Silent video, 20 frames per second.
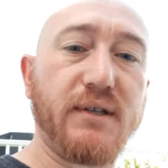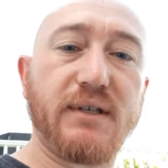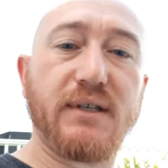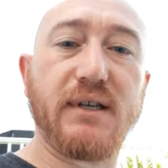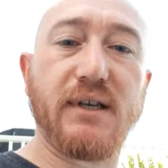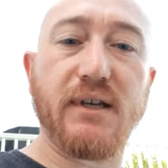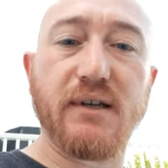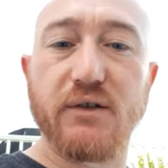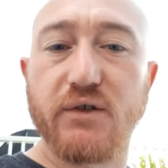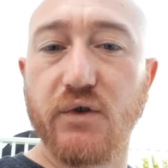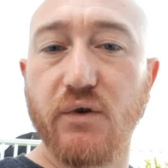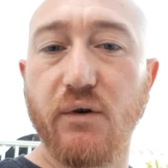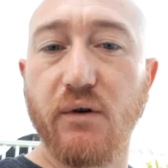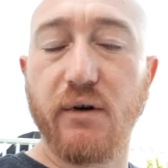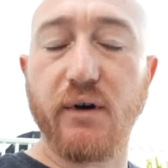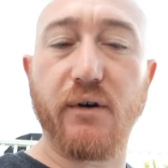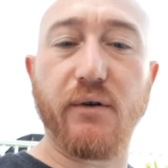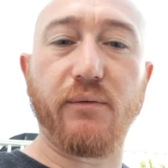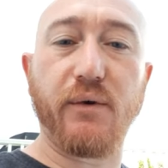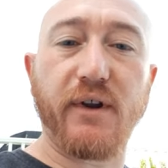to see and
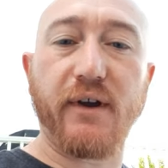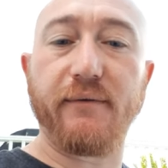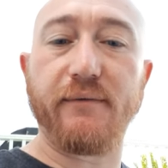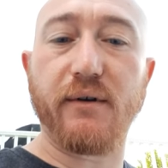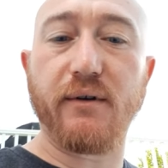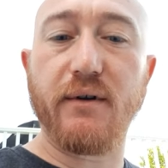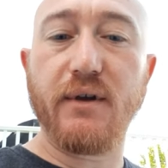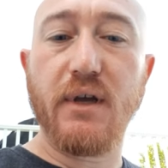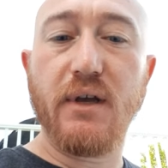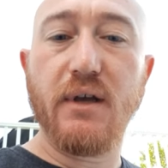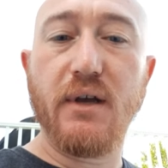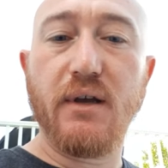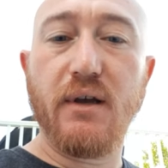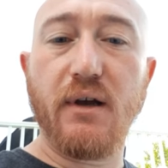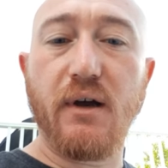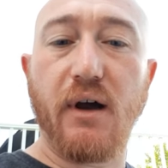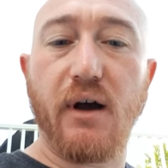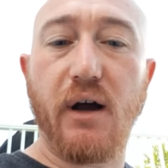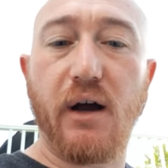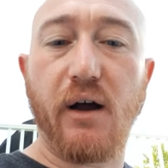saw or whatever.
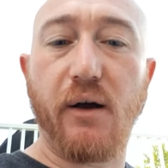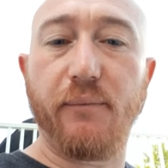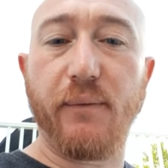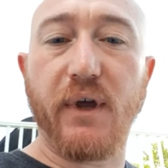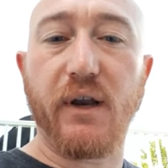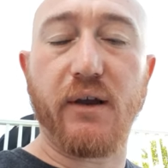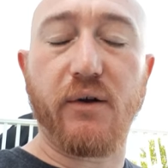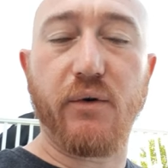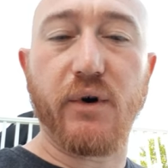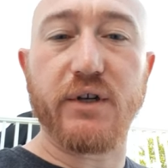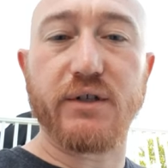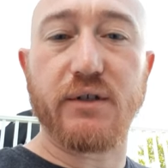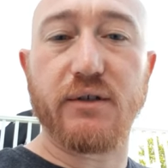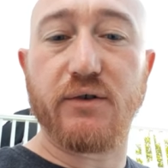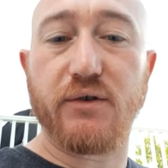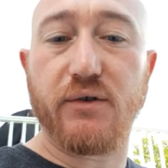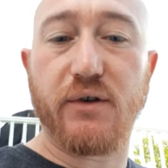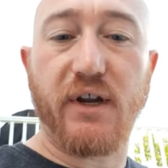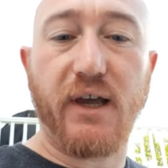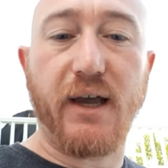Um, any
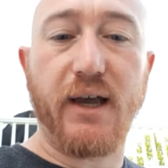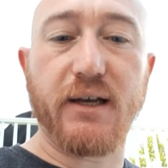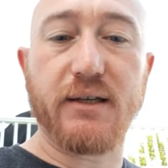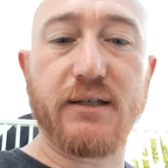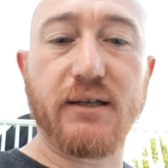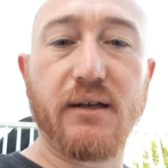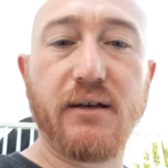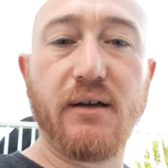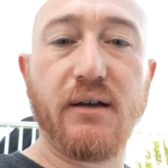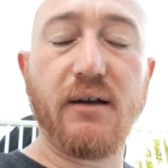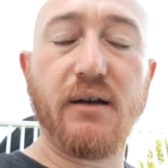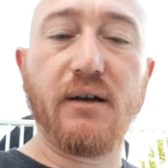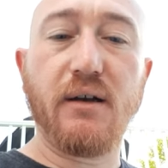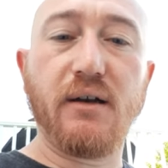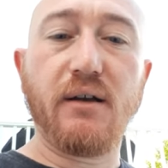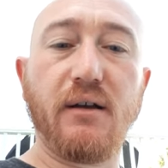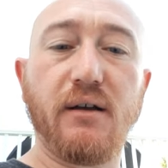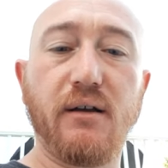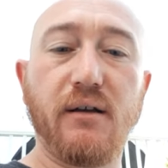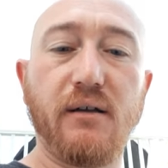questions you can ask.
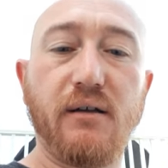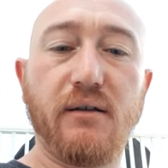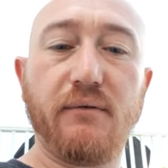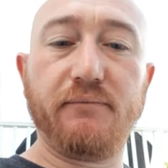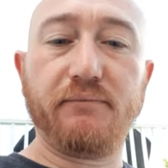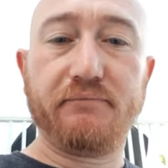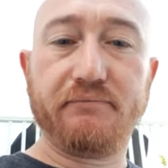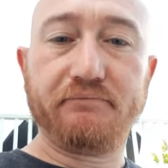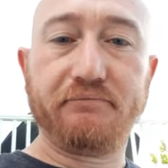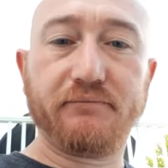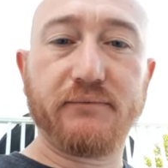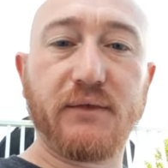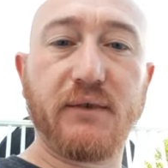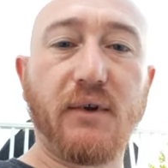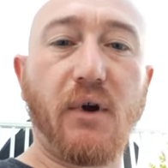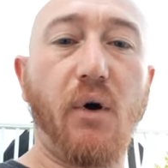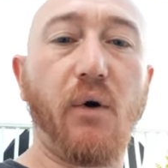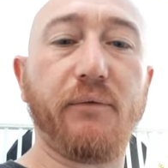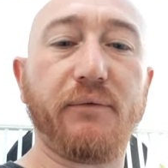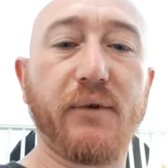
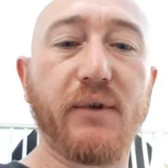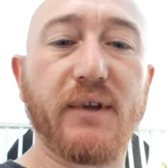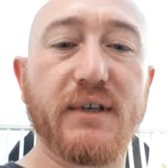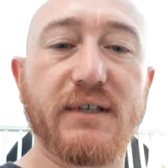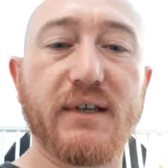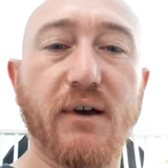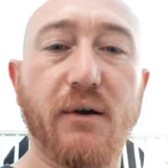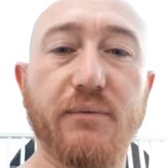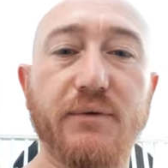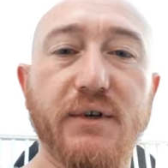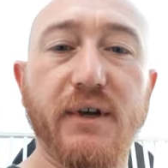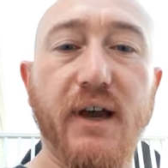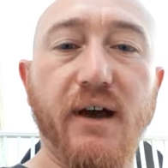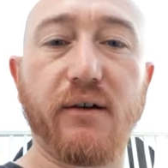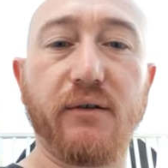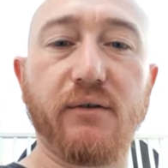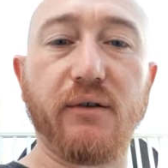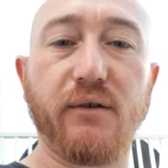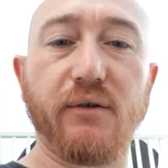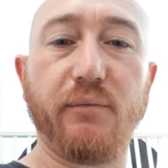Hopefully this helped you
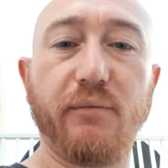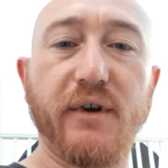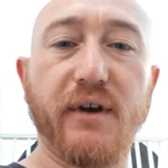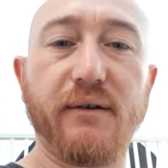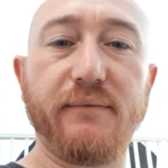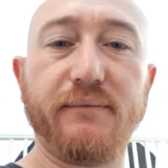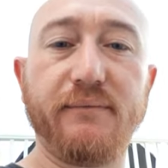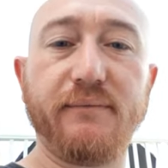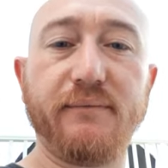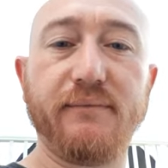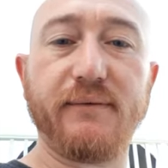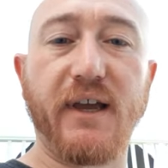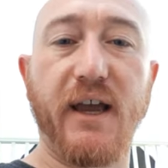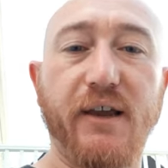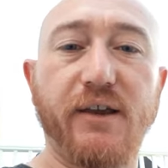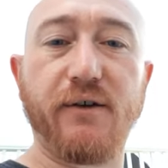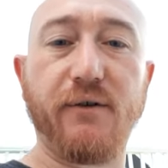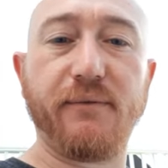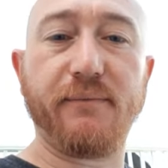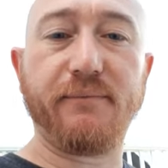out a little bit.
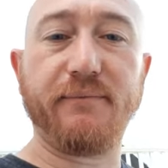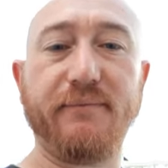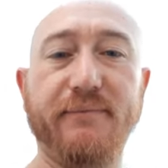Thank you.